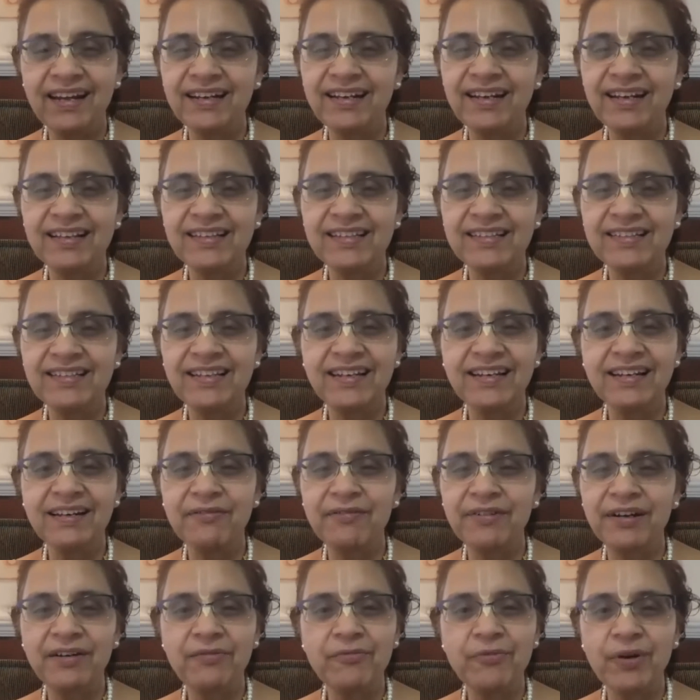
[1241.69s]
does little
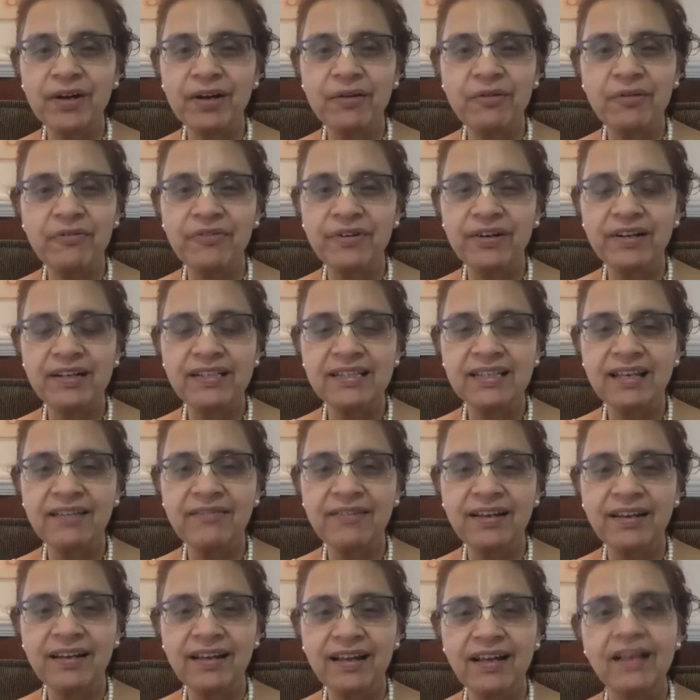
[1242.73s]
work, whatever work is
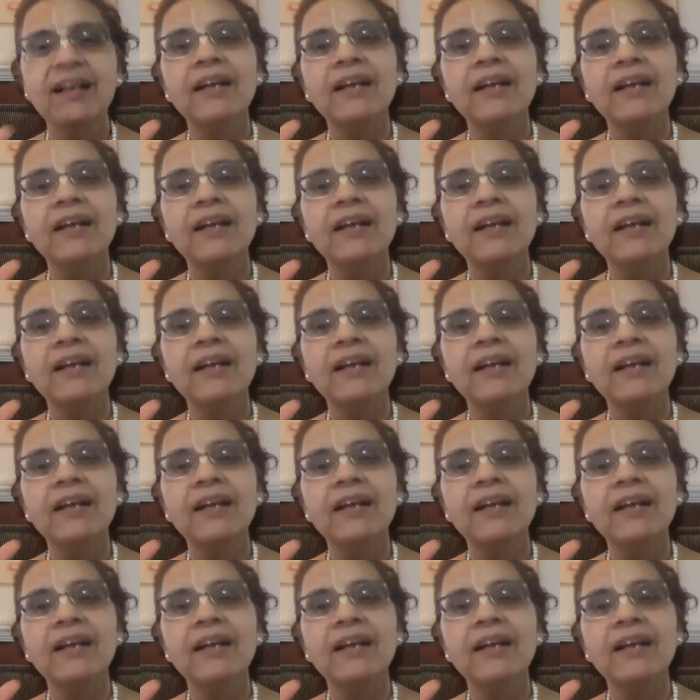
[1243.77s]
given,